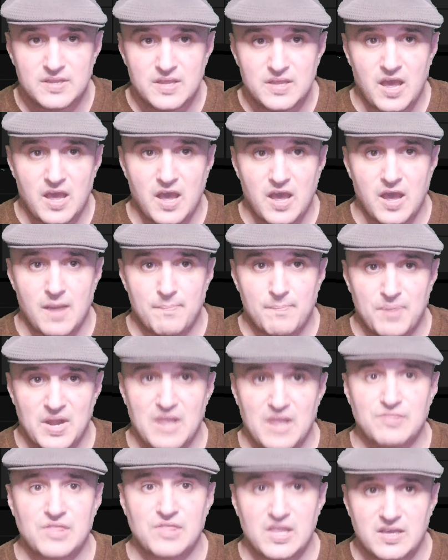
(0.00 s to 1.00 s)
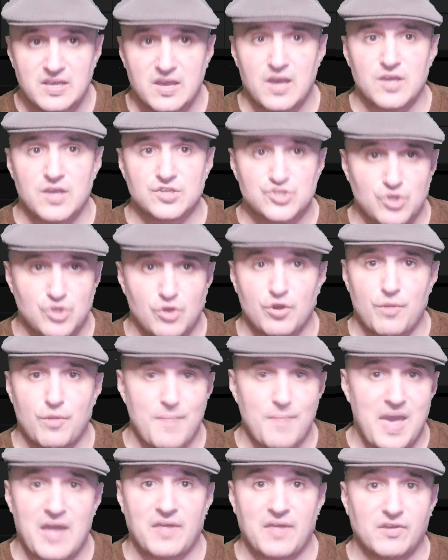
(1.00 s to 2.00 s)
Uh, but I think uh, Sean
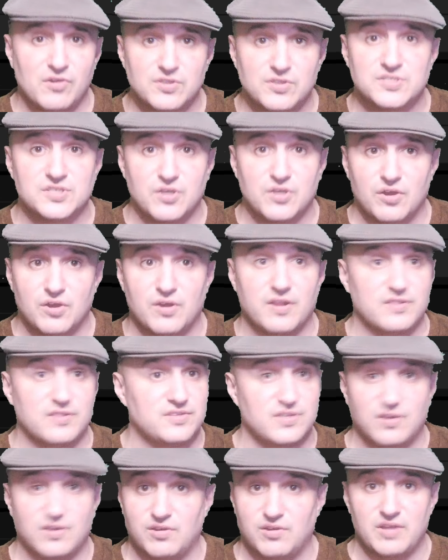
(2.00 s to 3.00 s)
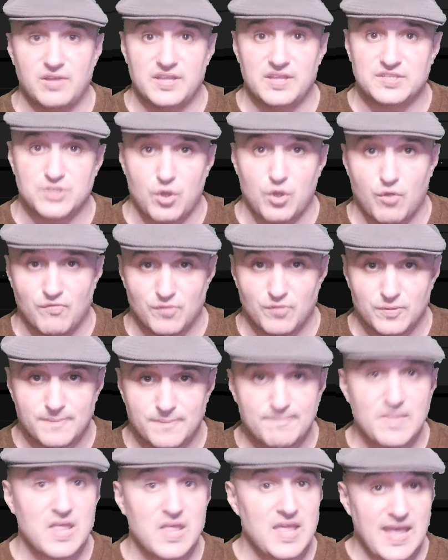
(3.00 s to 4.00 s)
O'Malley looks good until it's over.
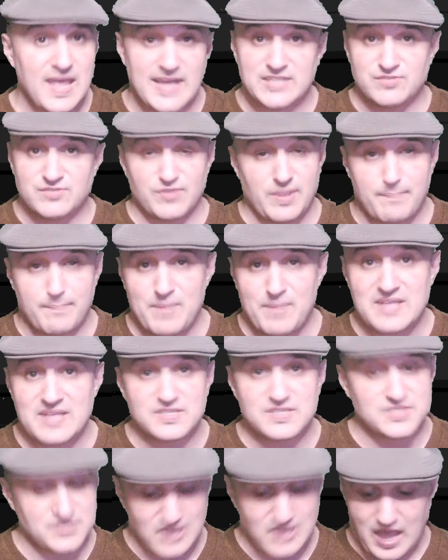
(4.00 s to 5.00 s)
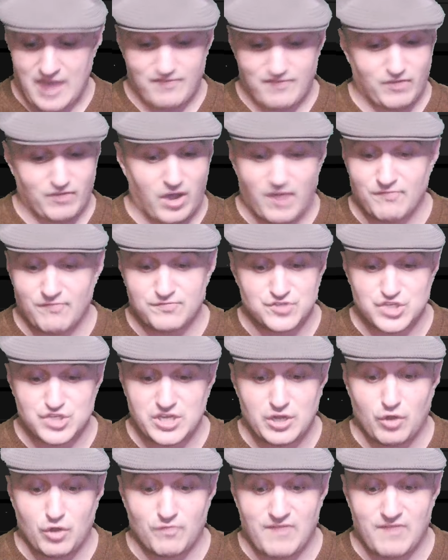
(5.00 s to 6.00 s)
As for the bets, I love
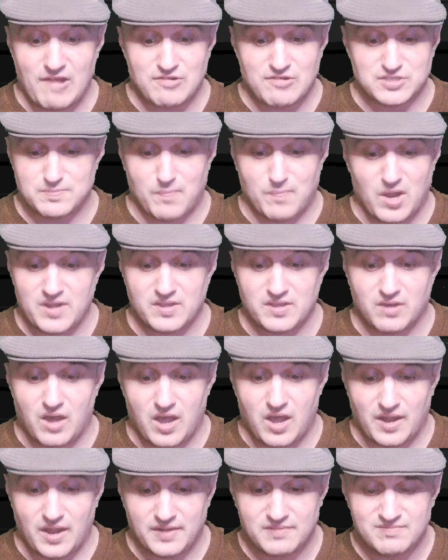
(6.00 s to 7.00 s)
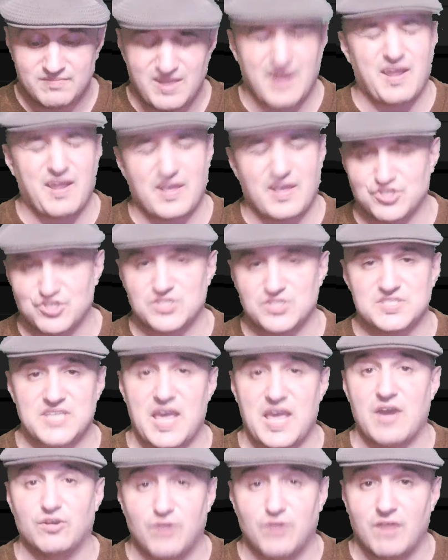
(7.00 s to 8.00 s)
Chito Vera's money line. I, I shouldn't
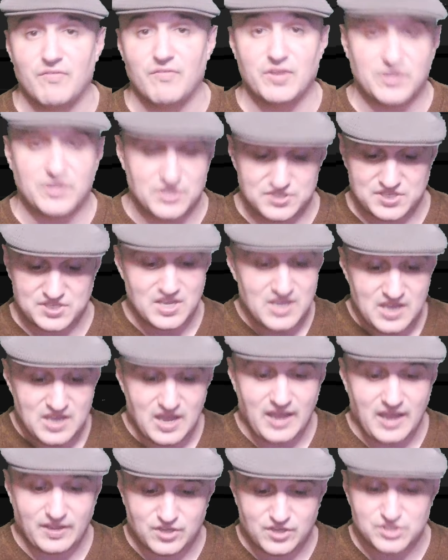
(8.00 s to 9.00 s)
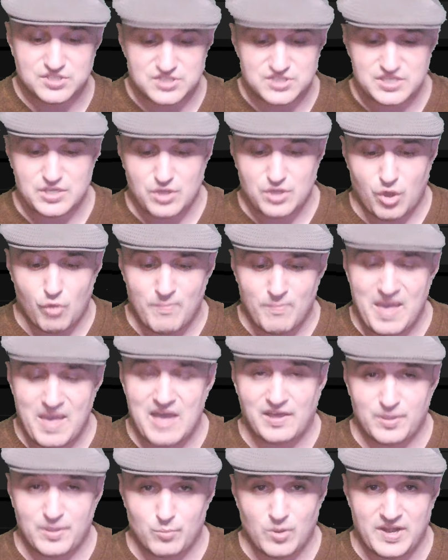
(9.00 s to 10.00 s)
say I love it because I could see
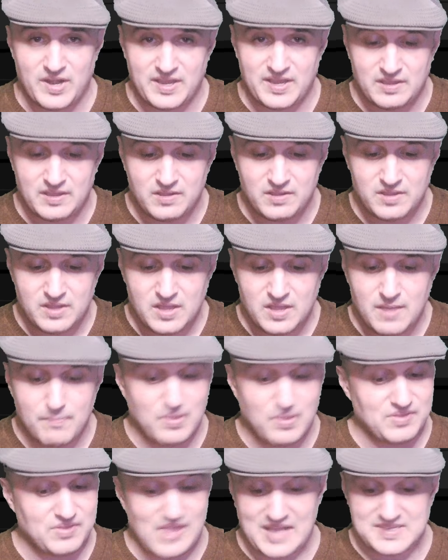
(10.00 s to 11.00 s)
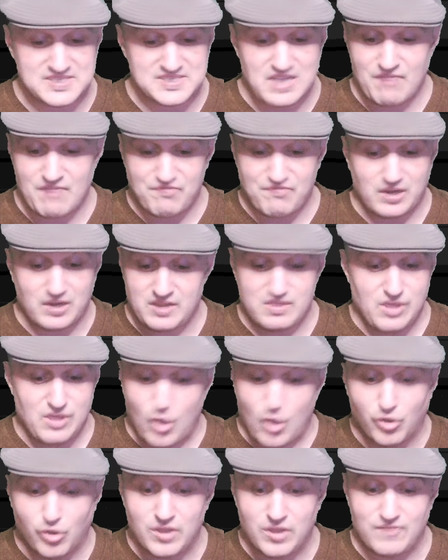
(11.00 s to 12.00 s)
O'Malley winning, but that's definitely the
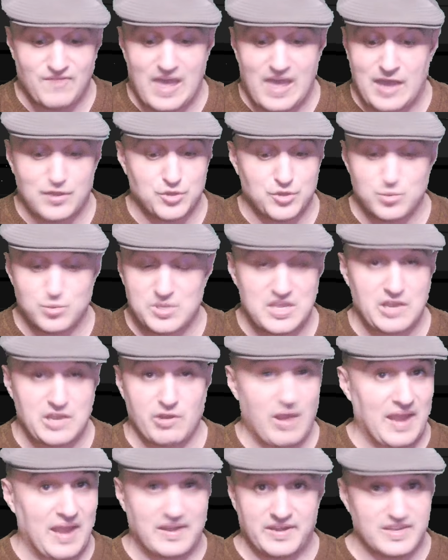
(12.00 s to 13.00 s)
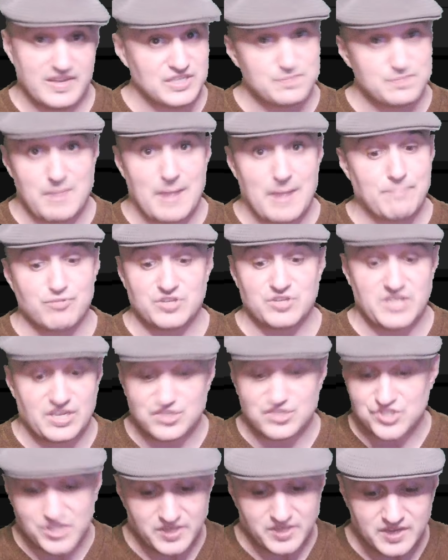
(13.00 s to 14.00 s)
only value here, and it is my
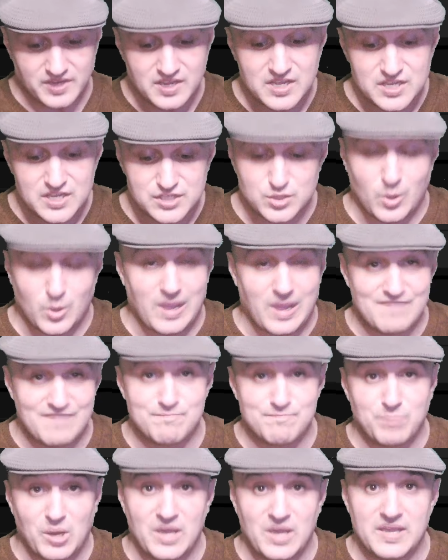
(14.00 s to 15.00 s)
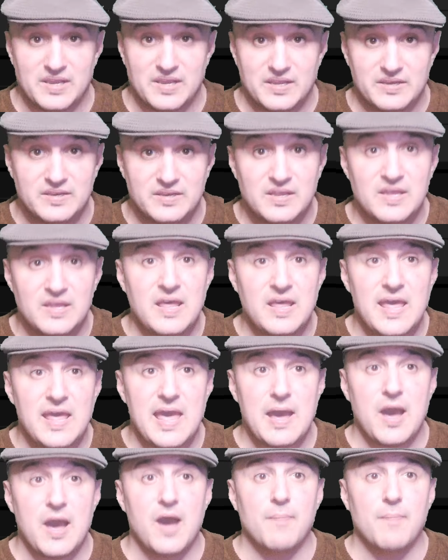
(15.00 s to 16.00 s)
prediction, so I have played it.
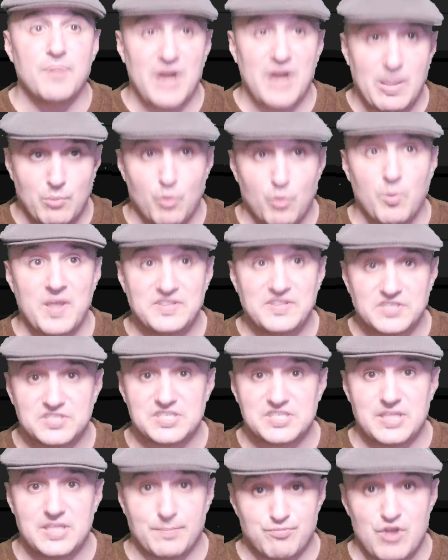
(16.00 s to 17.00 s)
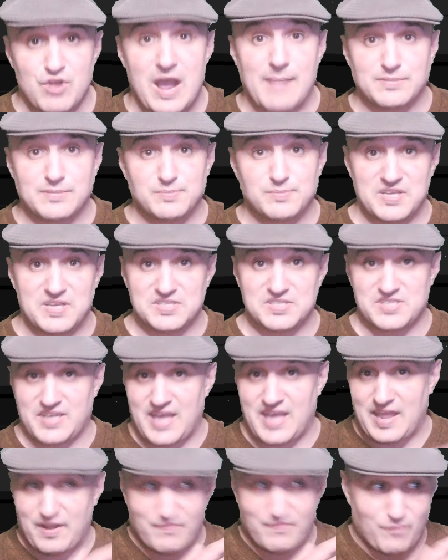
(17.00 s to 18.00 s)
Uh, but I will wait to see the props because,
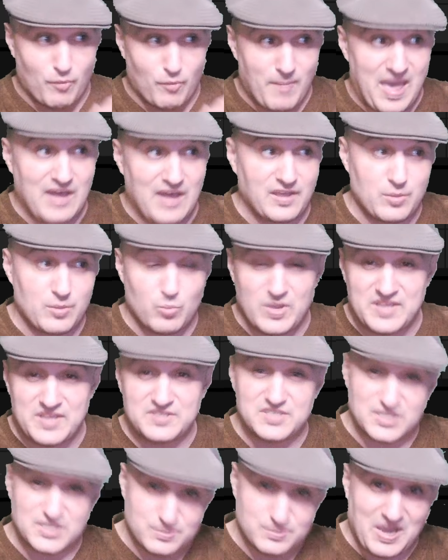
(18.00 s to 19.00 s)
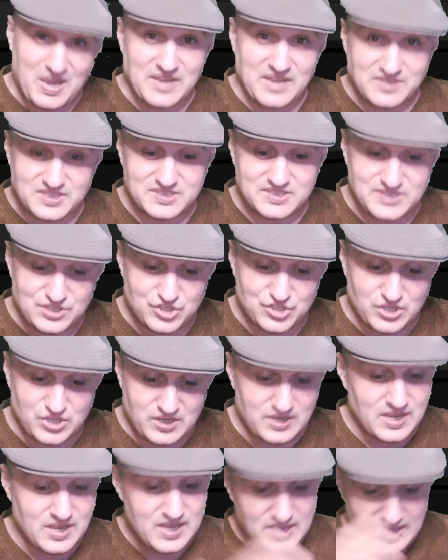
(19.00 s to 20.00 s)
again, if O'Malley wins, it's by
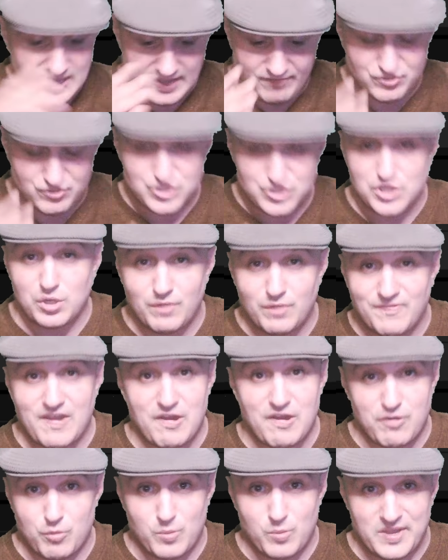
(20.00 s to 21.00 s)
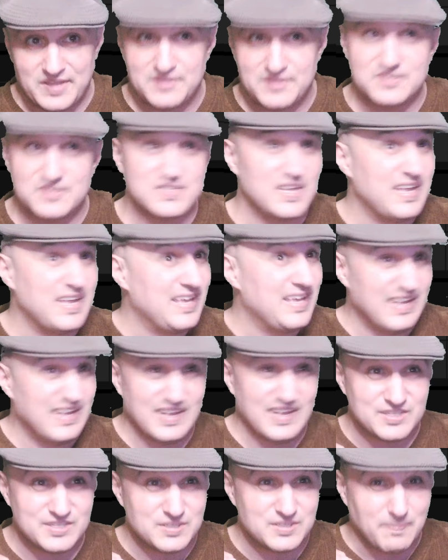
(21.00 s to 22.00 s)
decision. If Chito Vera wins,
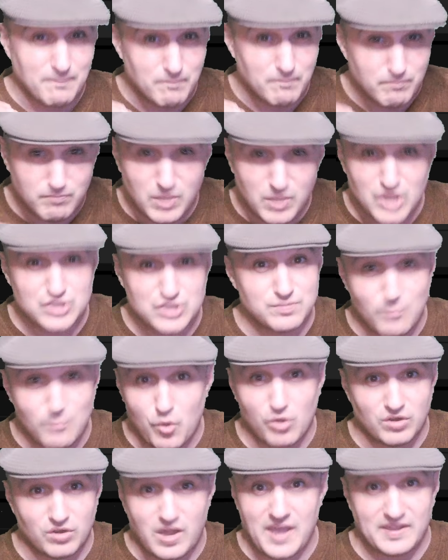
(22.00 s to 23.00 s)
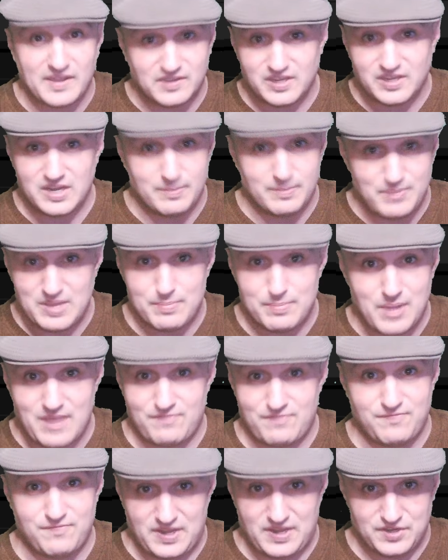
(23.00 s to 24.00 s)
it's much more likely to be by
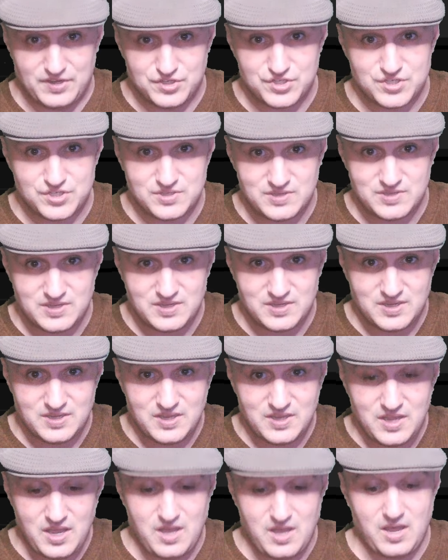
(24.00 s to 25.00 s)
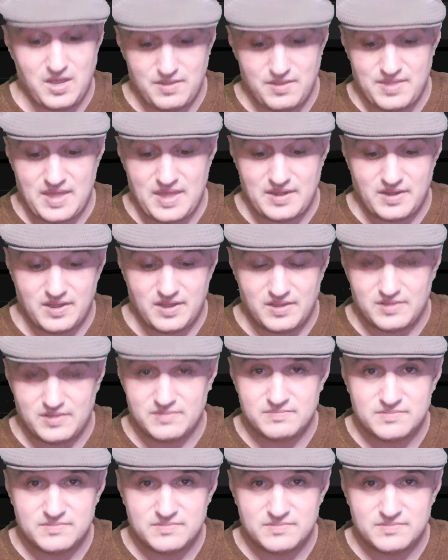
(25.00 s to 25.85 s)
finish uh, than uh,